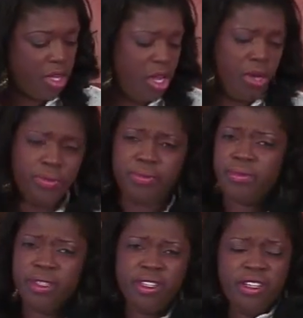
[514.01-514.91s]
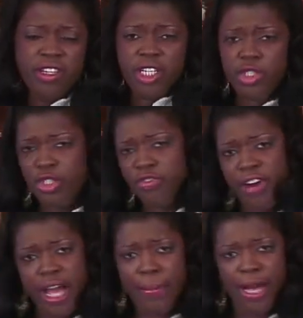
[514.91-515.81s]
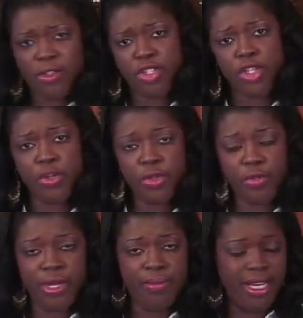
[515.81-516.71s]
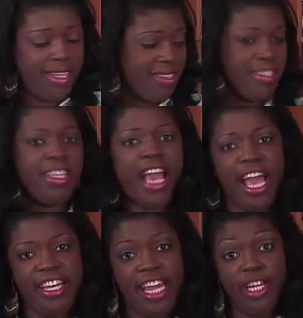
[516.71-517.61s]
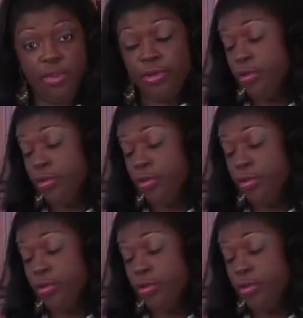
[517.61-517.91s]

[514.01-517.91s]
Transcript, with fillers: Oh, it should fry about two to three minutes and then it'll be